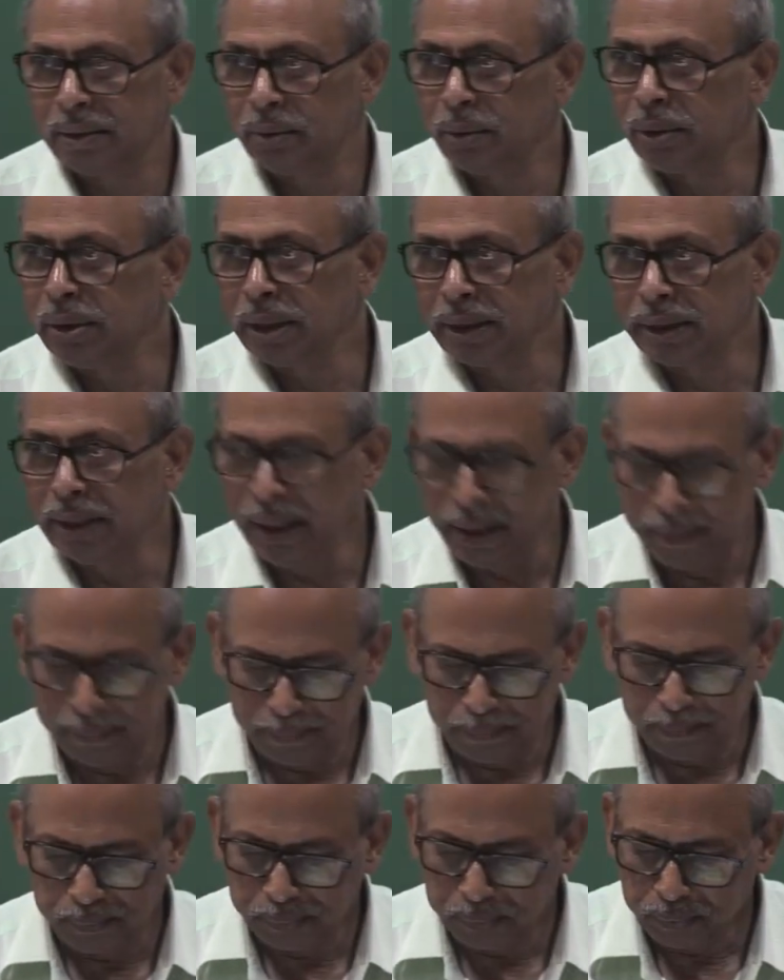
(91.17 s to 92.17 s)
which are the
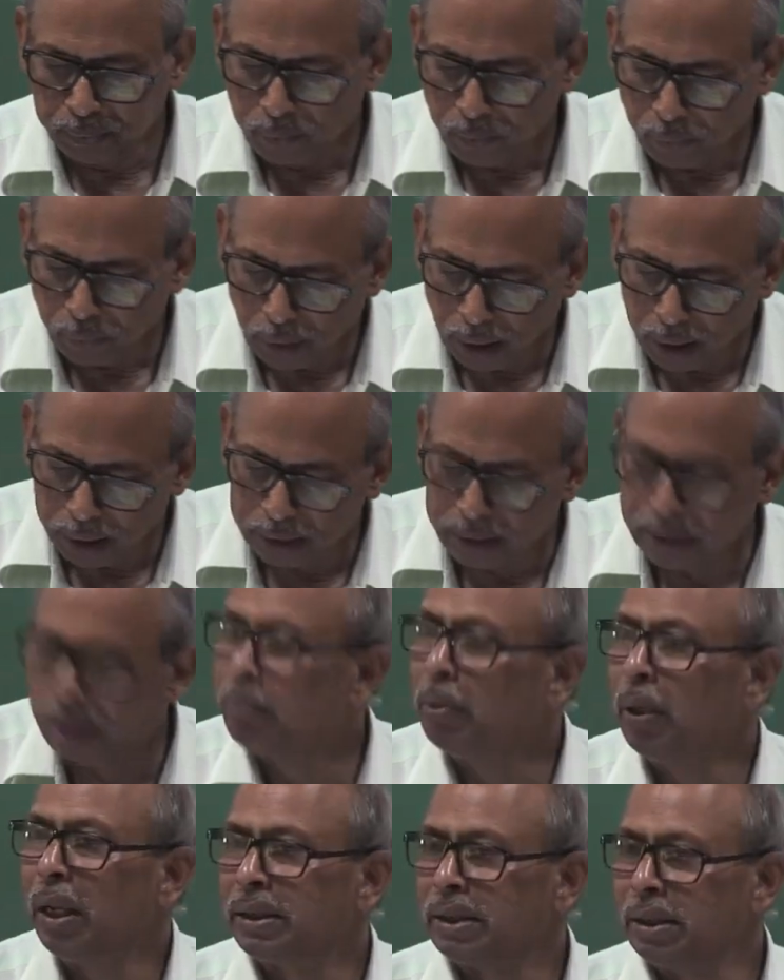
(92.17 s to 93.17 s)

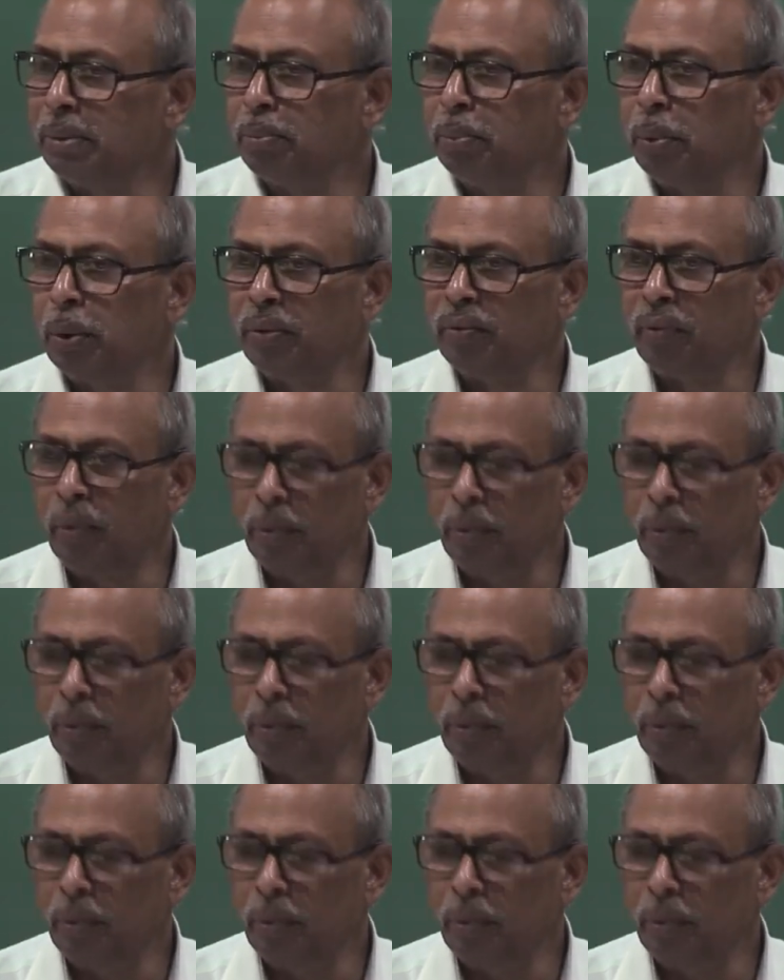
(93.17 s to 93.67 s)
stimulus input